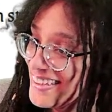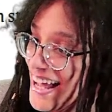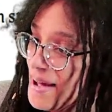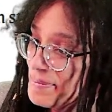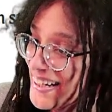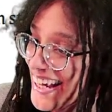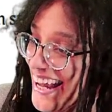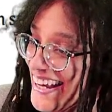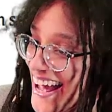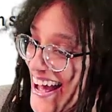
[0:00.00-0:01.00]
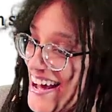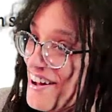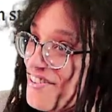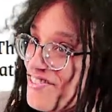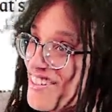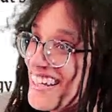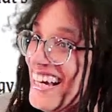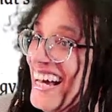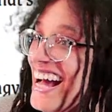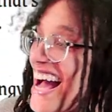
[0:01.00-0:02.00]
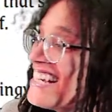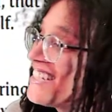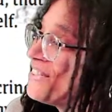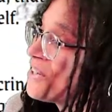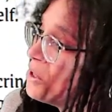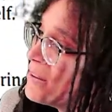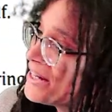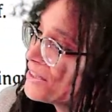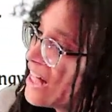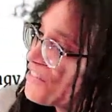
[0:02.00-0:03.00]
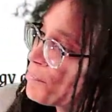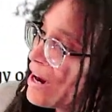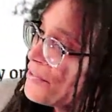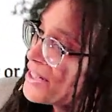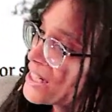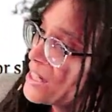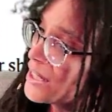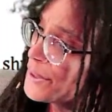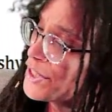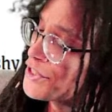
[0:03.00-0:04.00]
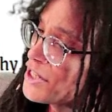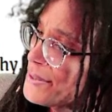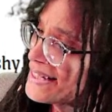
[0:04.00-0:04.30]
Epic AF. As you go about your life, proudly declare what you're doing.